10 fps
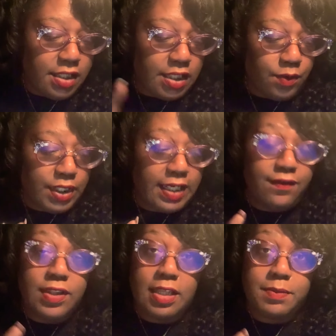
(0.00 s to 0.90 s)
They were
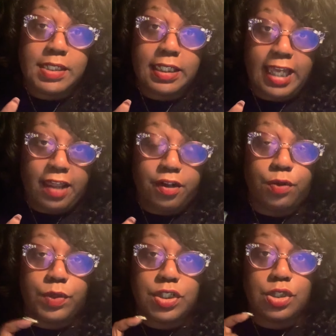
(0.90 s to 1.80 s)
given them together,
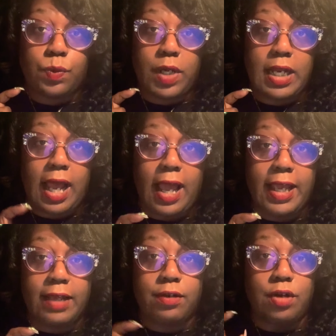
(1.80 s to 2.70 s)
which is what
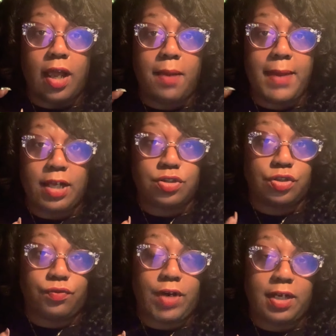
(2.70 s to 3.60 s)
I am
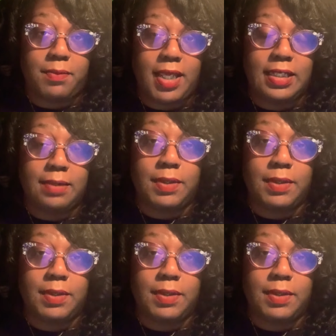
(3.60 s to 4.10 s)
actually recommending,